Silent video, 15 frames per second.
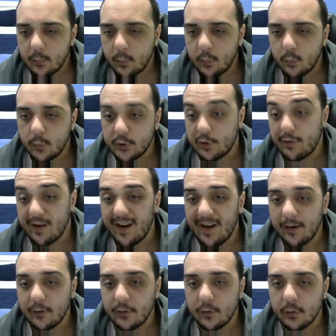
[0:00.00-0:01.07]
which is
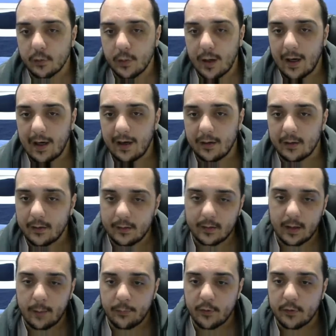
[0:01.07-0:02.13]
harder to do
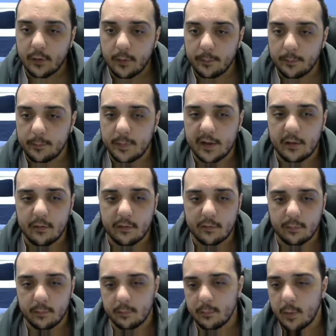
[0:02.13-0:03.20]
up the top
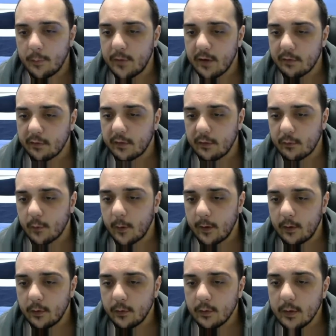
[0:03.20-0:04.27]
because mob density is quite
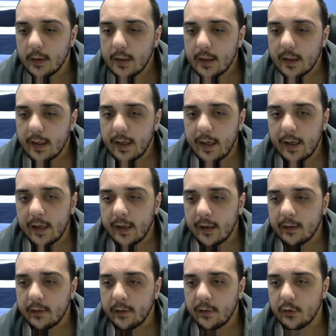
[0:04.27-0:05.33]
low.
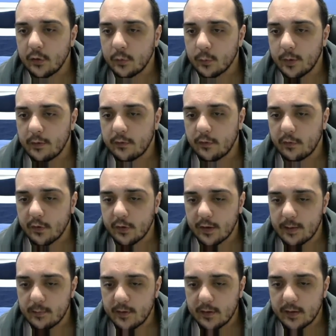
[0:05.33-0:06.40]
And then your red's just going to
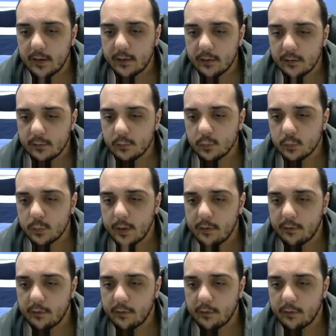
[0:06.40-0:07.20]
keep ticking. Reds